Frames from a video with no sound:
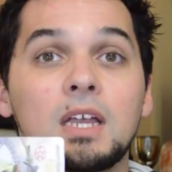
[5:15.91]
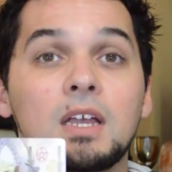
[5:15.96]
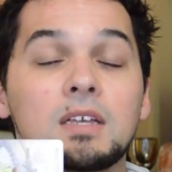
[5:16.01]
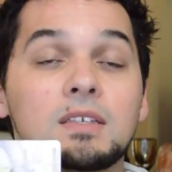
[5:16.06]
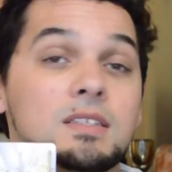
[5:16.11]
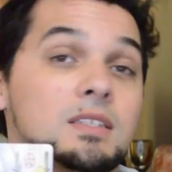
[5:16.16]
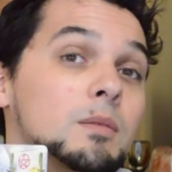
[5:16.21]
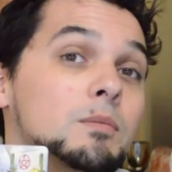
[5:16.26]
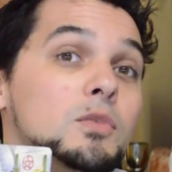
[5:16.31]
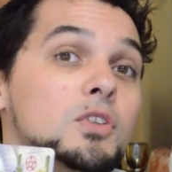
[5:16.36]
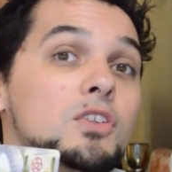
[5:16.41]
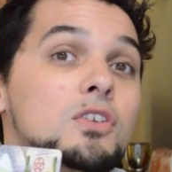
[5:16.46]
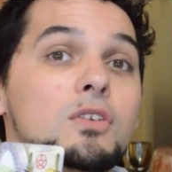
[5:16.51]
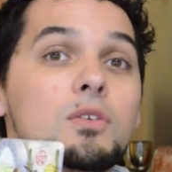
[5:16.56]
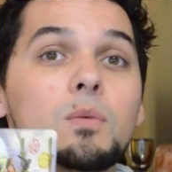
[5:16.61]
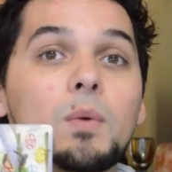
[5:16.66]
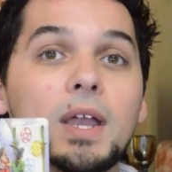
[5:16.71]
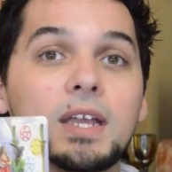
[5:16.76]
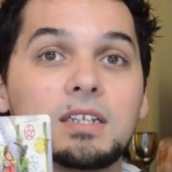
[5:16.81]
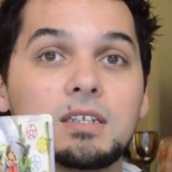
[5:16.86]
some
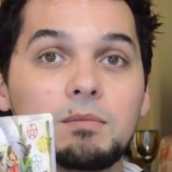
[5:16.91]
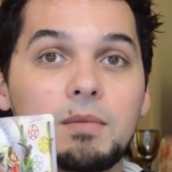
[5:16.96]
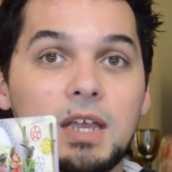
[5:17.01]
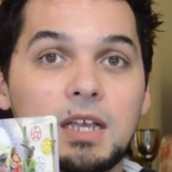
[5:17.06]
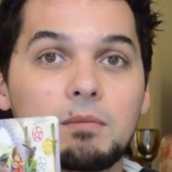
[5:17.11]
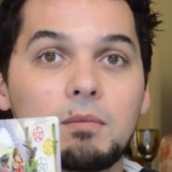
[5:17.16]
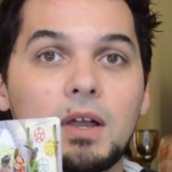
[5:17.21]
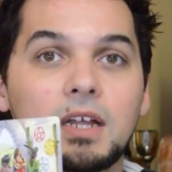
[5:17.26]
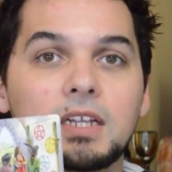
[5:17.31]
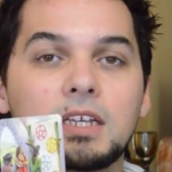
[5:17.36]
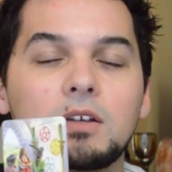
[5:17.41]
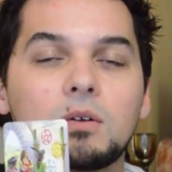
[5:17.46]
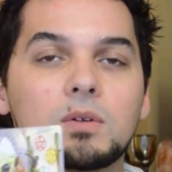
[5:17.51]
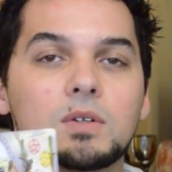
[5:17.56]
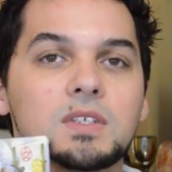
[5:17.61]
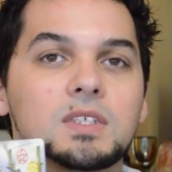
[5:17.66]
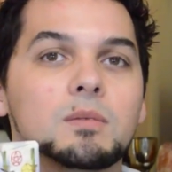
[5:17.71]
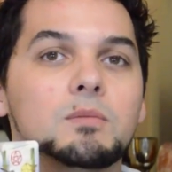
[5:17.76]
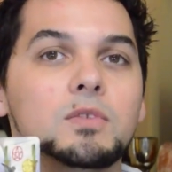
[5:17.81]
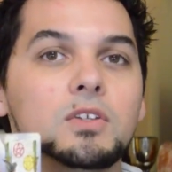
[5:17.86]
new way to make money or
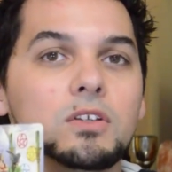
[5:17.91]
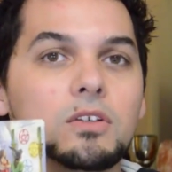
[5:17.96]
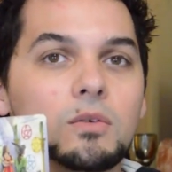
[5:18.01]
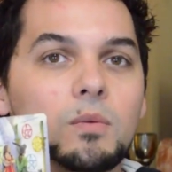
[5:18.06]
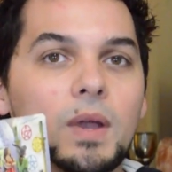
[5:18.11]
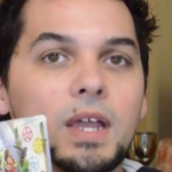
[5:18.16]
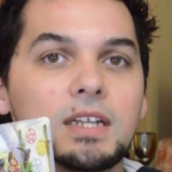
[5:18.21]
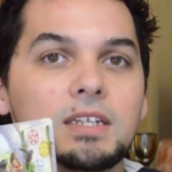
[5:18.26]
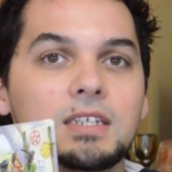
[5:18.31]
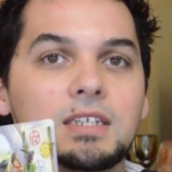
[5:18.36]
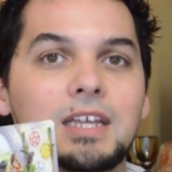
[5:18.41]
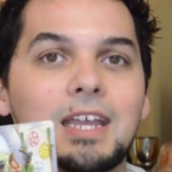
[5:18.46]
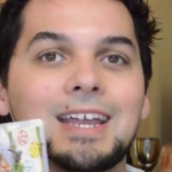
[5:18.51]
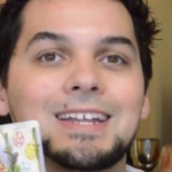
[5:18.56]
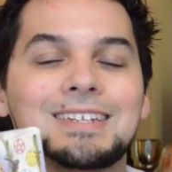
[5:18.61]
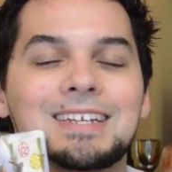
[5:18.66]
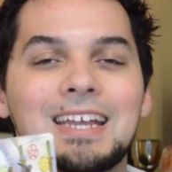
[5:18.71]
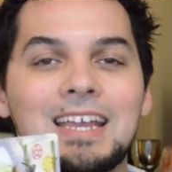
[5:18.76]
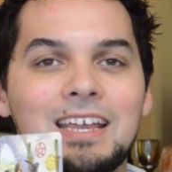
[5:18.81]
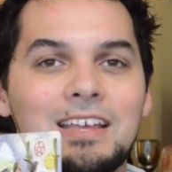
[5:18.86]
some new way to
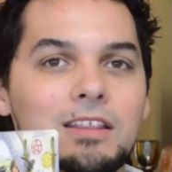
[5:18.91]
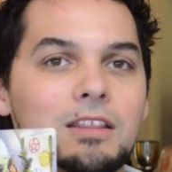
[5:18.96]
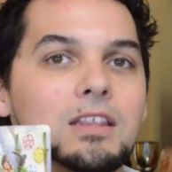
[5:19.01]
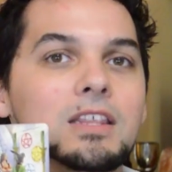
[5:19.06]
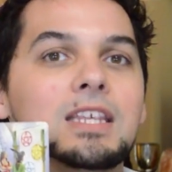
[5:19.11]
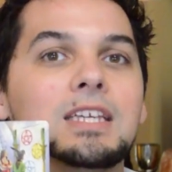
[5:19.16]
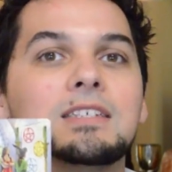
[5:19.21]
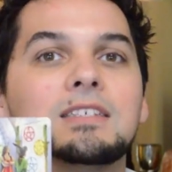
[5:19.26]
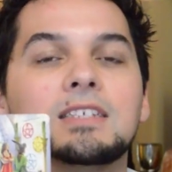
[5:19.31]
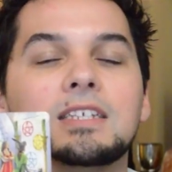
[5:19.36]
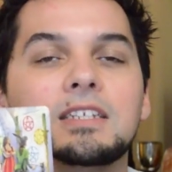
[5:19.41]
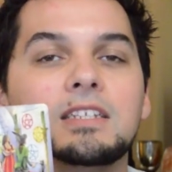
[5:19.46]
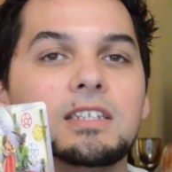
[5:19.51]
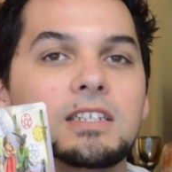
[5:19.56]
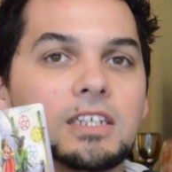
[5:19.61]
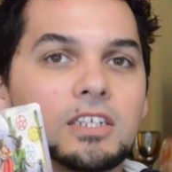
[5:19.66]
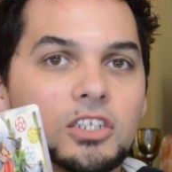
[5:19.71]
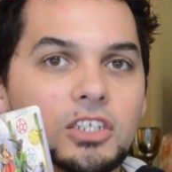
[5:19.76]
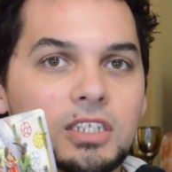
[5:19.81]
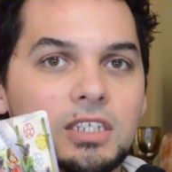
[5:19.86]
get this
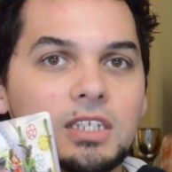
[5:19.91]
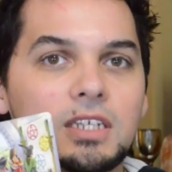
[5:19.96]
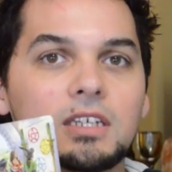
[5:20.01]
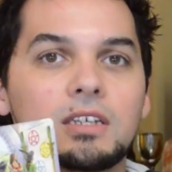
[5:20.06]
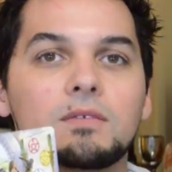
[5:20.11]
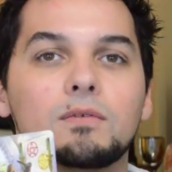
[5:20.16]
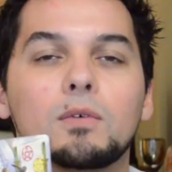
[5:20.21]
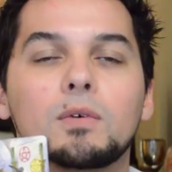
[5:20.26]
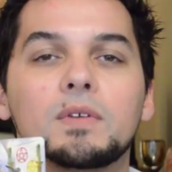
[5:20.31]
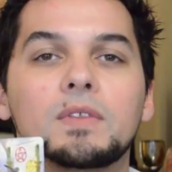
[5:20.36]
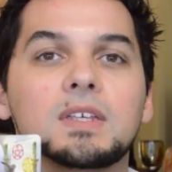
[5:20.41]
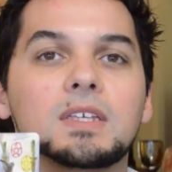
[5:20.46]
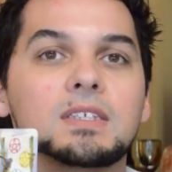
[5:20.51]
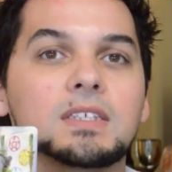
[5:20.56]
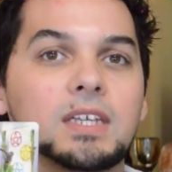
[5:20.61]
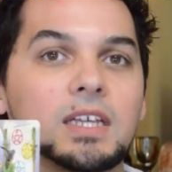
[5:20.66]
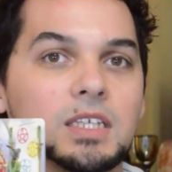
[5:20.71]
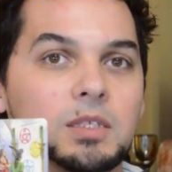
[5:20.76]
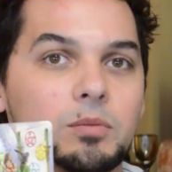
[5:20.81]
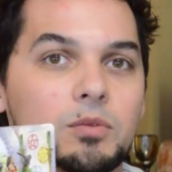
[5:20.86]
initiative or
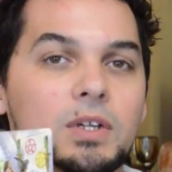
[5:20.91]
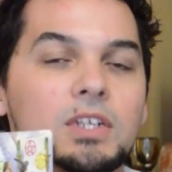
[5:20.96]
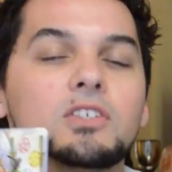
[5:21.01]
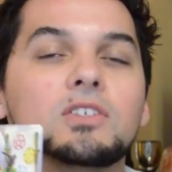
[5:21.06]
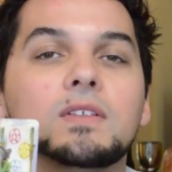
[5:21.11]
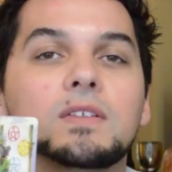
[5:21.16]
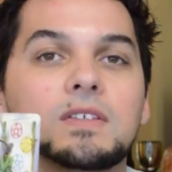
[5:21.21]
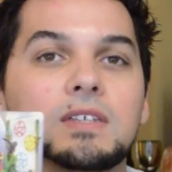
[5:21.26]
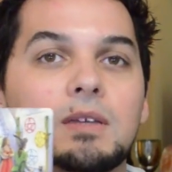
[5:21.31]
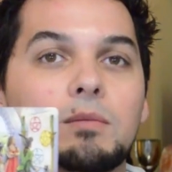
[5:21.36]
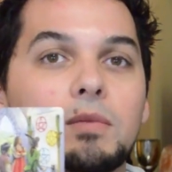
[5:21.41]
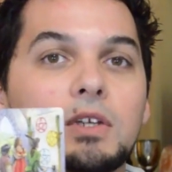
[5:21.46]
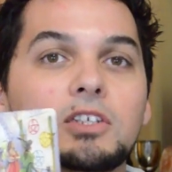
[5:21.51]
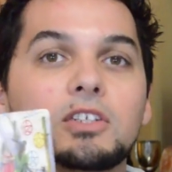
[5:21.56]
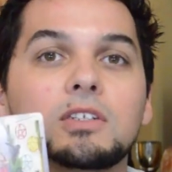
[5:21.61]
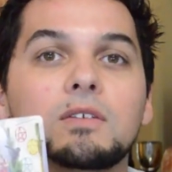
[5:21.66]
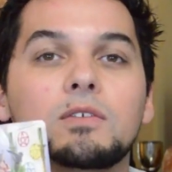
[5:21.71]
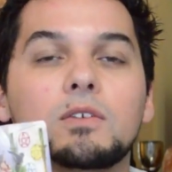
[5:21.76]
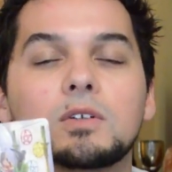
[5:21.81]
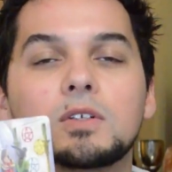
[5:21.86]
this aspiration, this
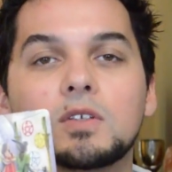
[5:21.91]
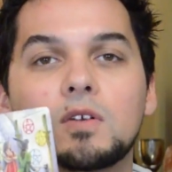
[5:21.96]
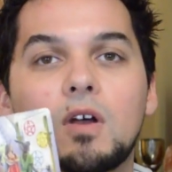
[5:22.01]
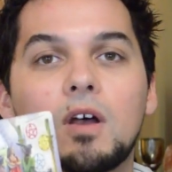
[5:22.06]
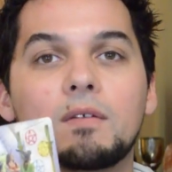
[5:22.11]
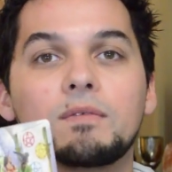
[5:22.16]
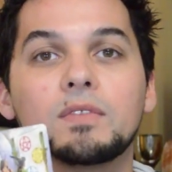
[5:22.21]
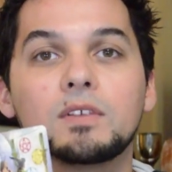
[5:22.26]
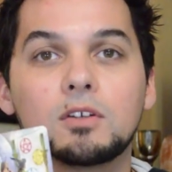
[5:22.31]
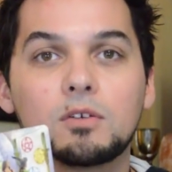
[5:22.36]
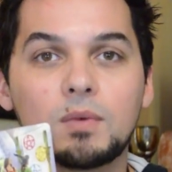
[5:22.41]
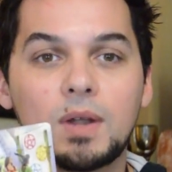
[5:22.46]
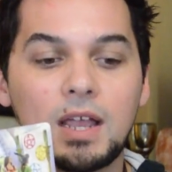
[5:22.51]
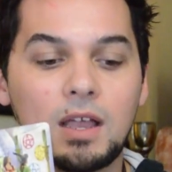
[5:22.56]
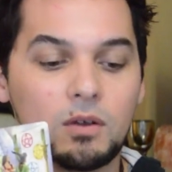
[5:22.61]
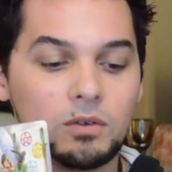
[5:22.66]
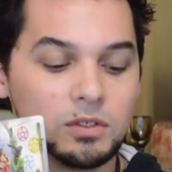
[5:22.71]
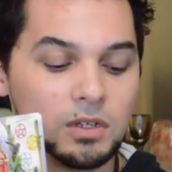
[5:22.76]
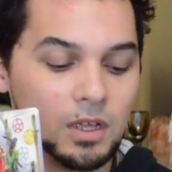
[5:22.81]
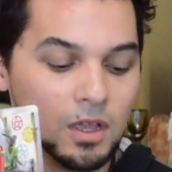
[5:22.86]
ambition of yours off the
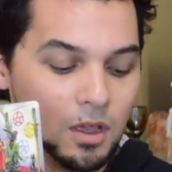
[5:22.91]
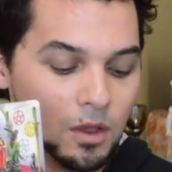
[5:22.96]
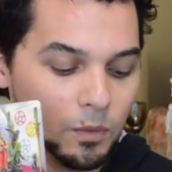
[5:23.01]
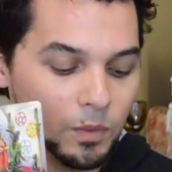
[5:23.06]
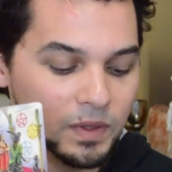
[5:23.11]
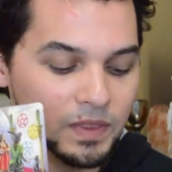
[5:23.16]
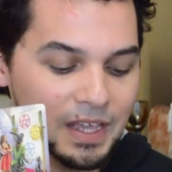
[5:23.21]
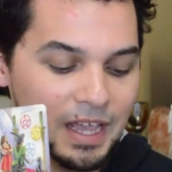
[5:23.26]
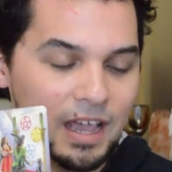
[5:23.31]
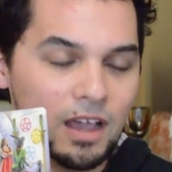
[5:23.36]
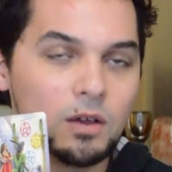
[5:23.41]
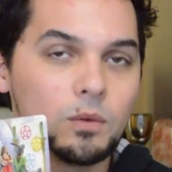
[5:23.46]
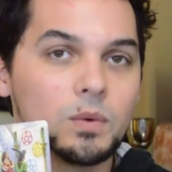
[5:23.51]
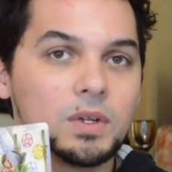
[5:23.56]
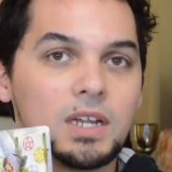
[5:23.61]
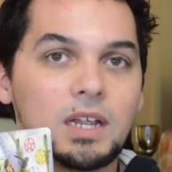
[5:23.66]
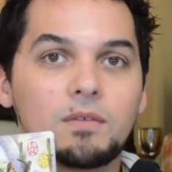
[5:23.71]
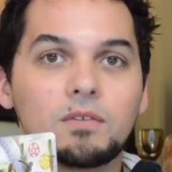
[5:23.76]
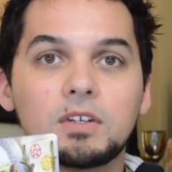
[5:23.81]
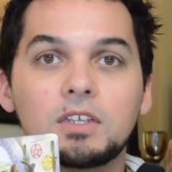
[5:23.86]
ground without
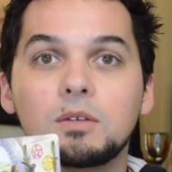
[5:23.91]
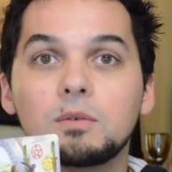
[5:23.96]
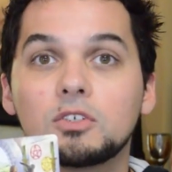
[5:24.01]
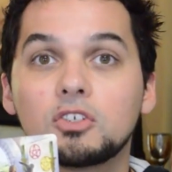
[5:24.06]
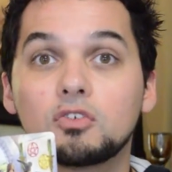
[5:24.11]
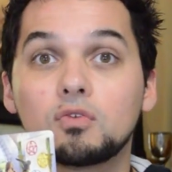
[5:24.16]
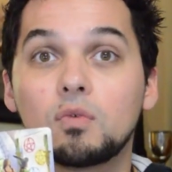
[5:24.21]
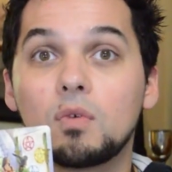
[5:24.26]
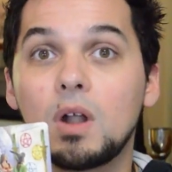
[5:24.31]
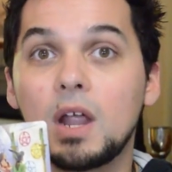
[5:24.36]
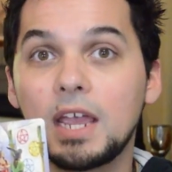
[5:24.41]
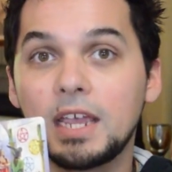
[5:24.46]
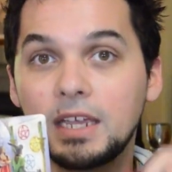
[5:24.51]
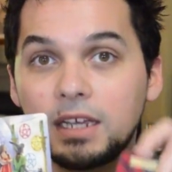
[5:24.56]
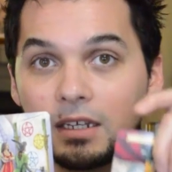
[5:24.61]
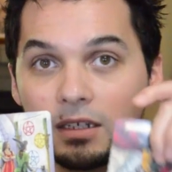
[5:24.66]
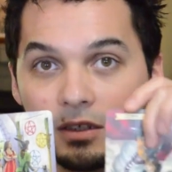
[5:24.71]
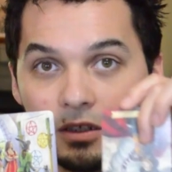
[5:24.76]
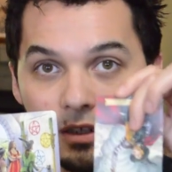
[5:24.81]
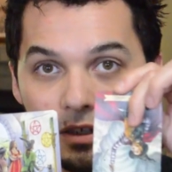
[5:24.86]
whatever you were
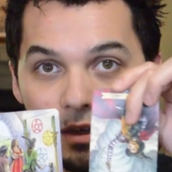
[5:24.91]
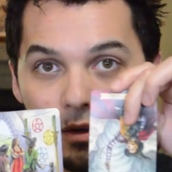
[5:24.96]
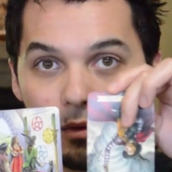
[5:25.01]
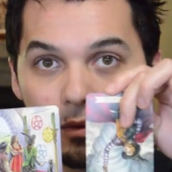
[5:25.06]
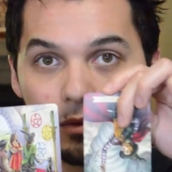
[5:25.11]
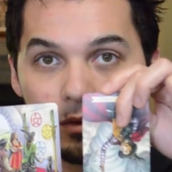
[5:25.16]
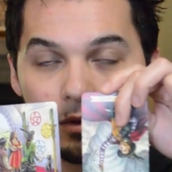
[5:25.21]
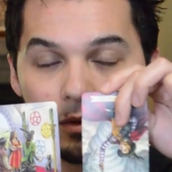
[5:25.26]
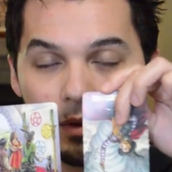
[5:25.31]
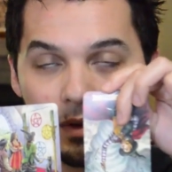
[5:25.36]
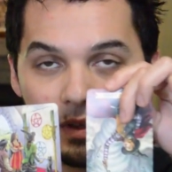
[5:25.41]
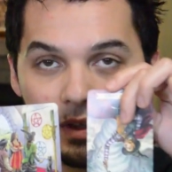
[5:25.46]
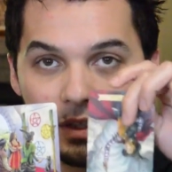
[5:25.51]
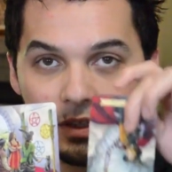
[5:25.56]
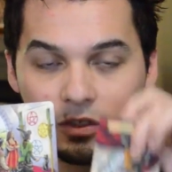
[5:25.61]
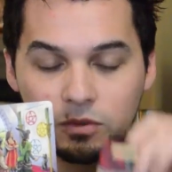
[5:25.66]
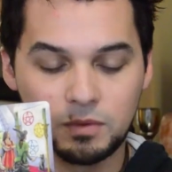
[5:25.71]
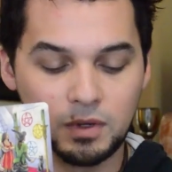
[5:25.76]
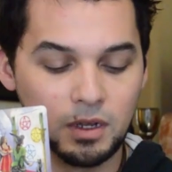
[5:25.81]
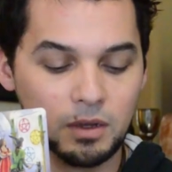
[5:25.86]
trying to go through on
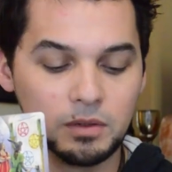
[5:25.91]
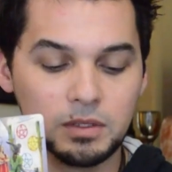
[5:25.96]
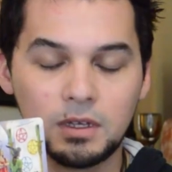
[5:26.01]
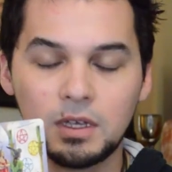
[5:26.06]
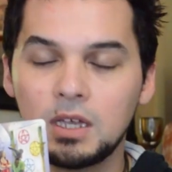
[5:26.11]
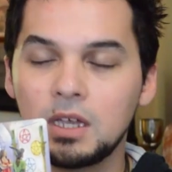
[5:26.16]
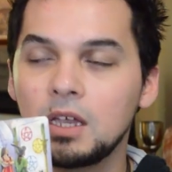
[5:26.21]
this road.